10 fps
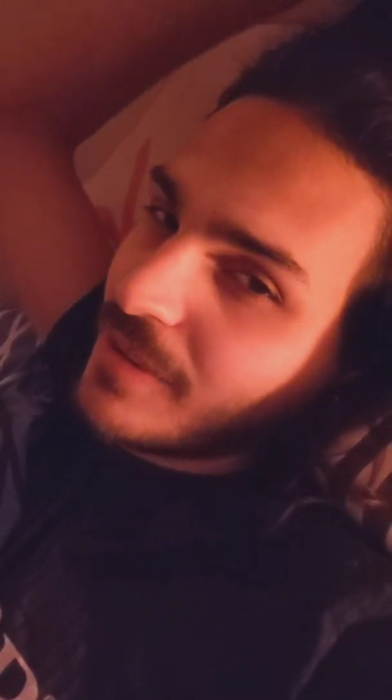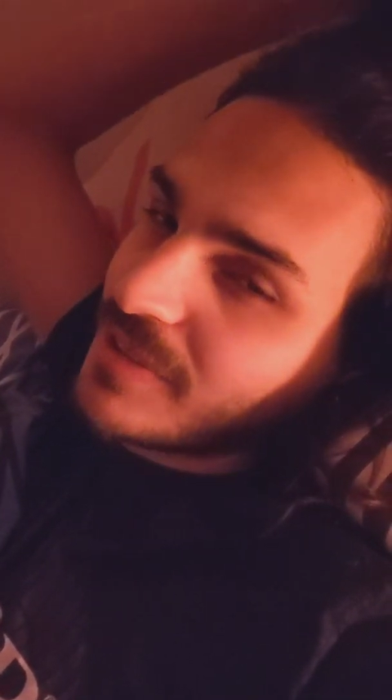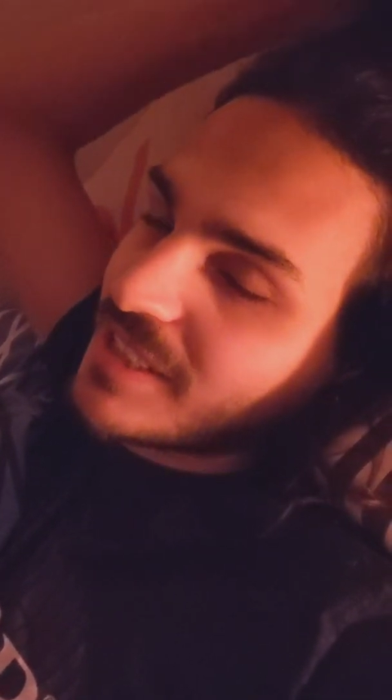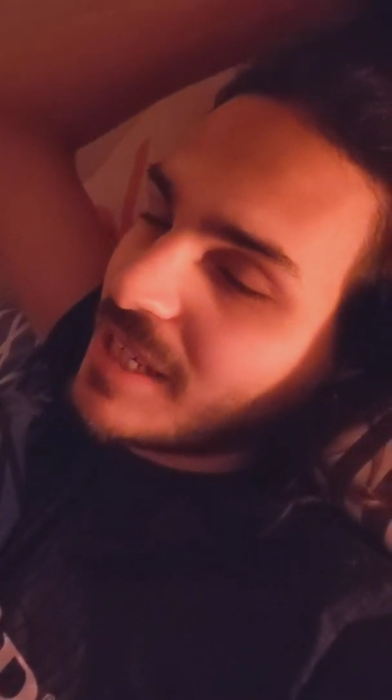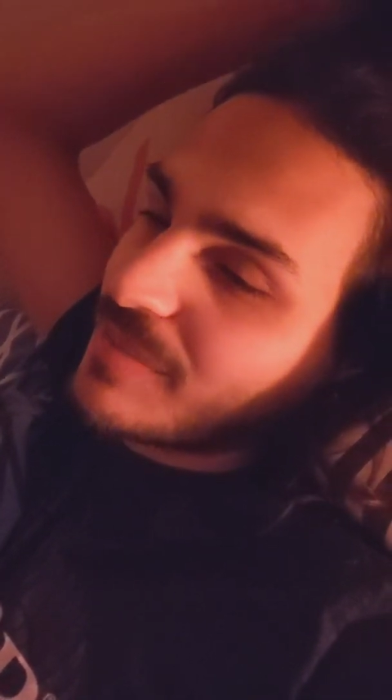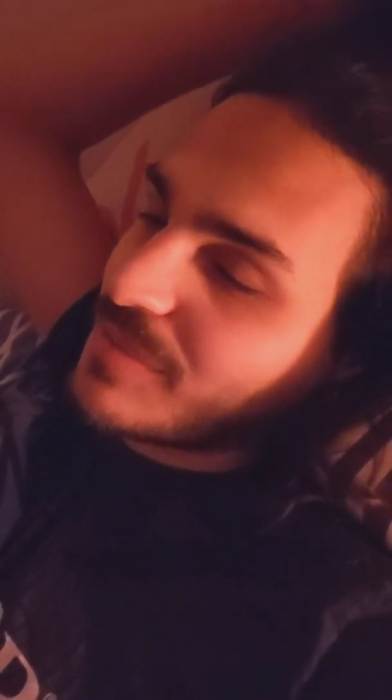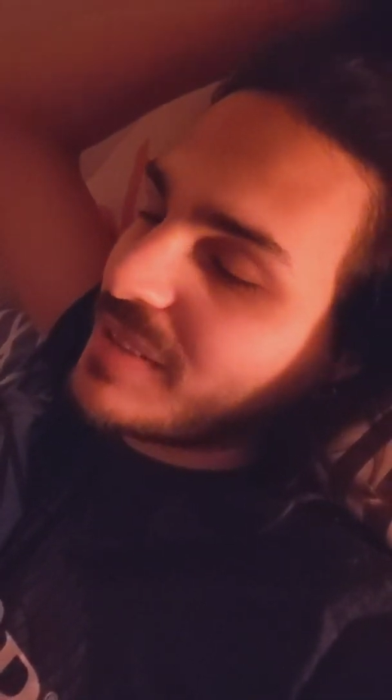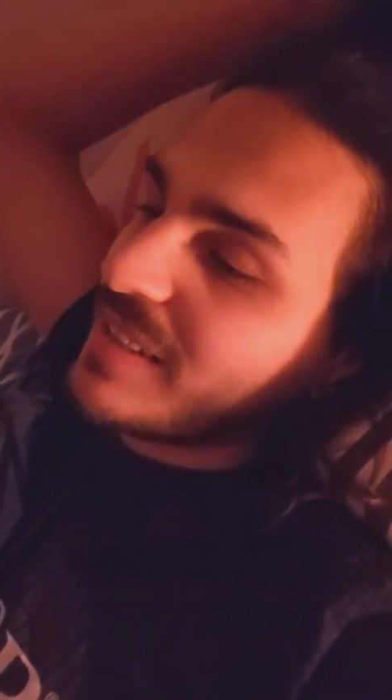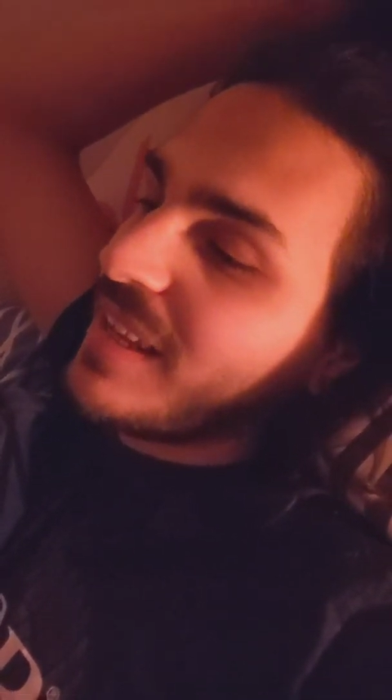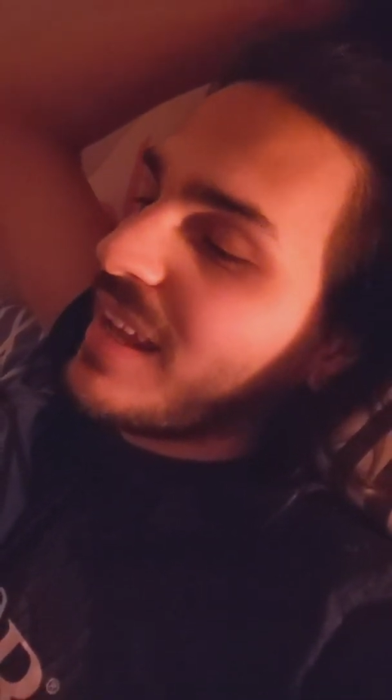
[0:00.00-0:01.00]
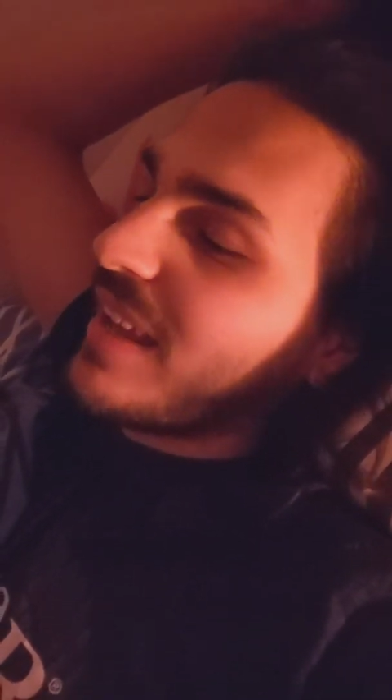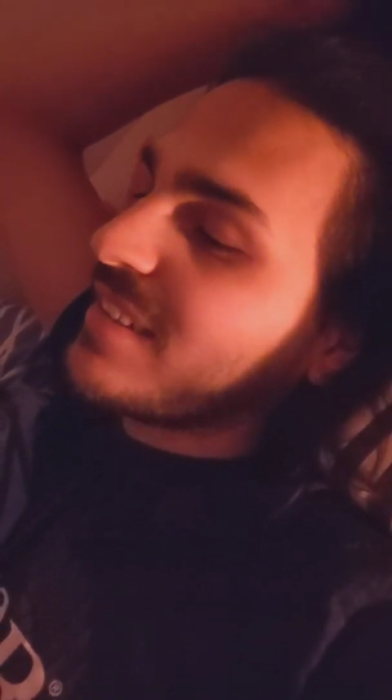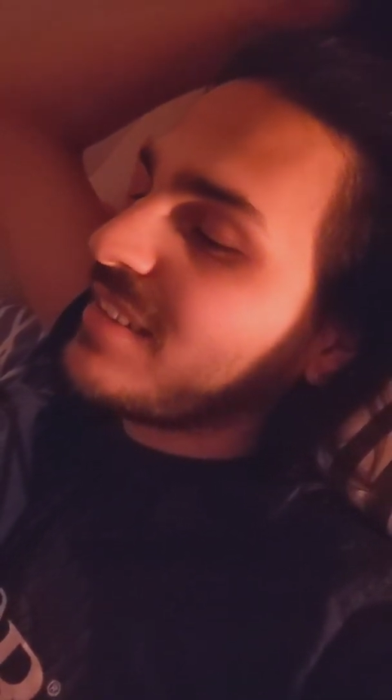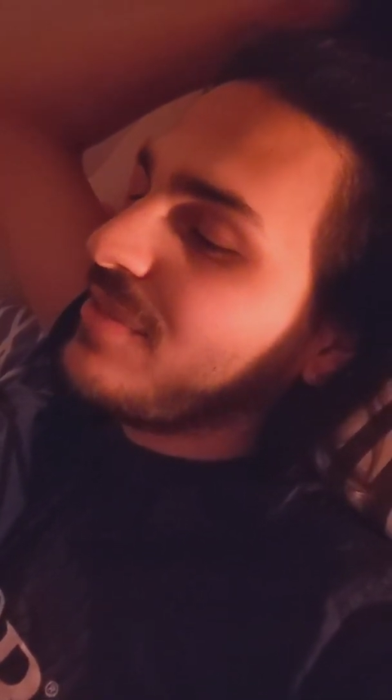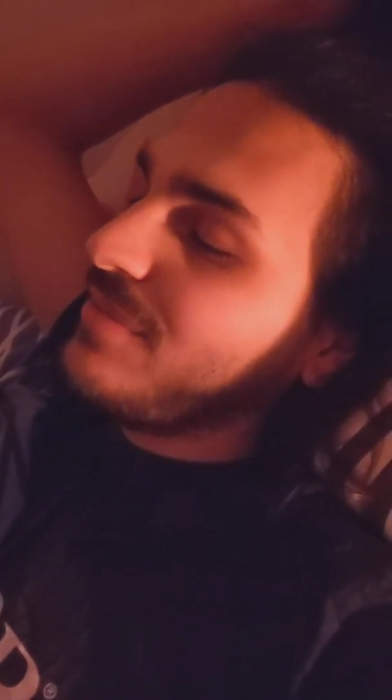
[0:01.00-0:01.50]
those games, right? And
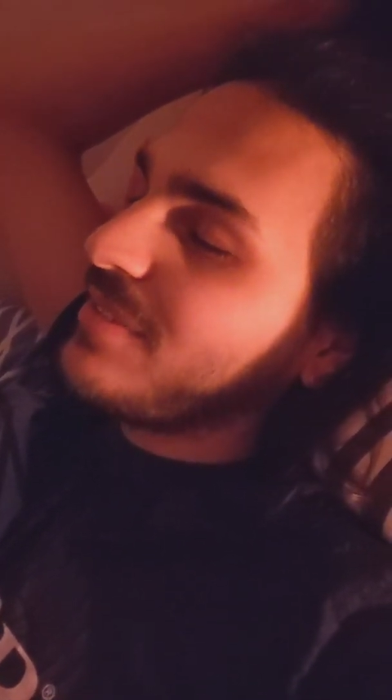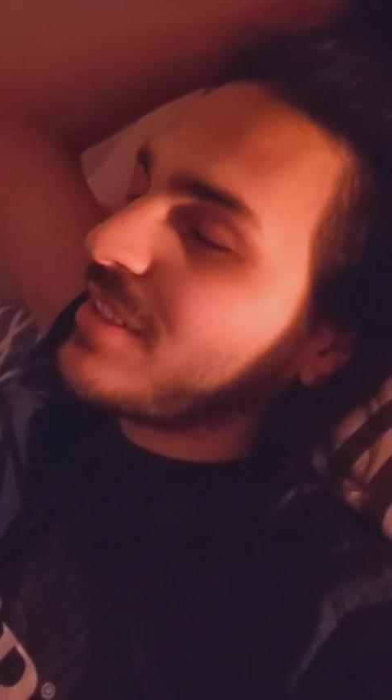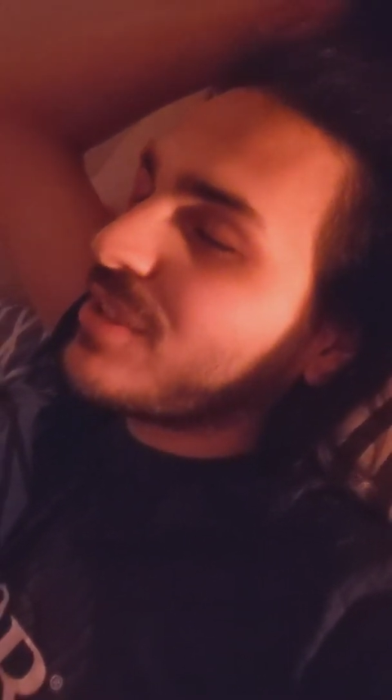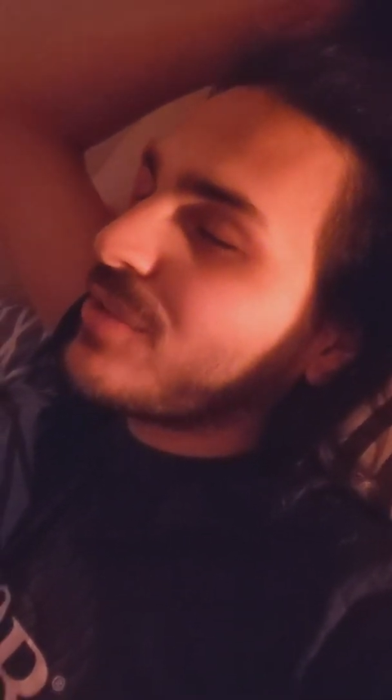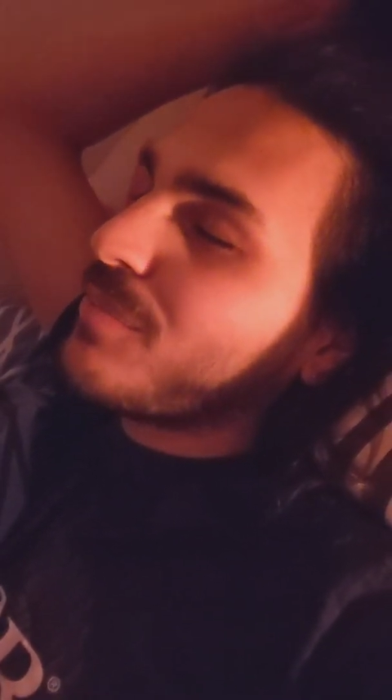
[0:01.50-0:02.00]
then even like you